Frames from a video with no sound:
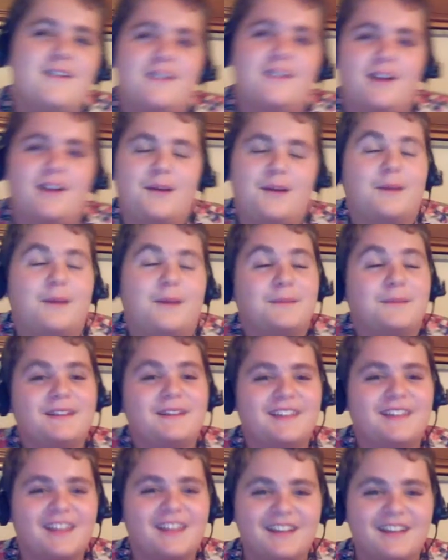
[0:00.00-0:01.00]
I, I mean,
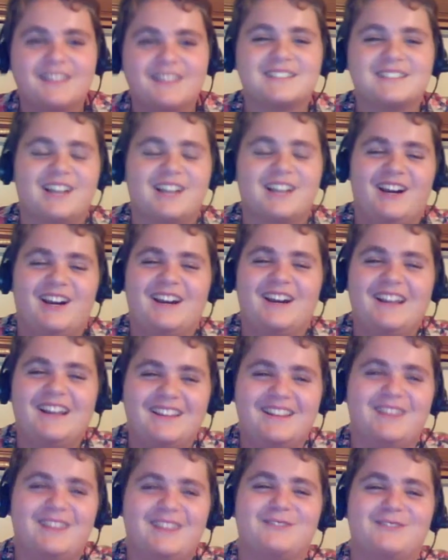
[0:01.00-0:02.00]
kidding. Sorry,
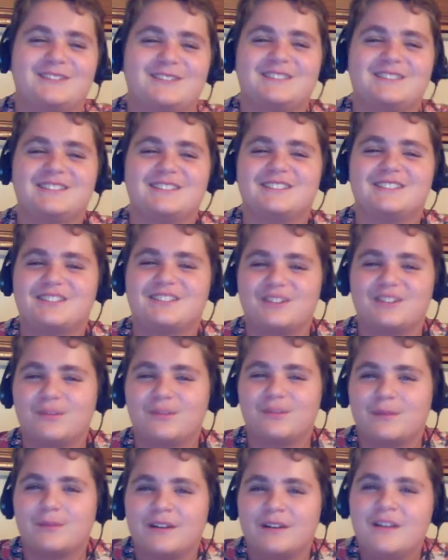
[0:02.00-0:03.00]
that was just
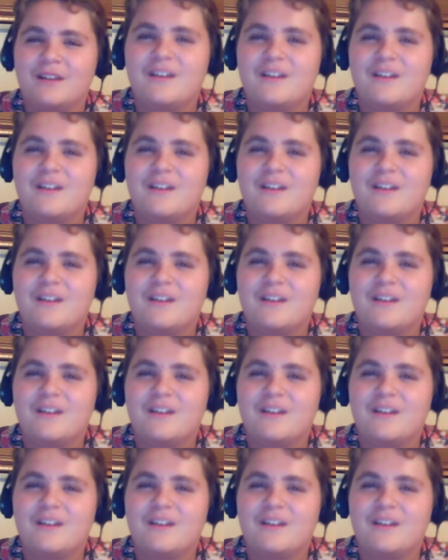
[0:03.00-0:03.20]
stupid.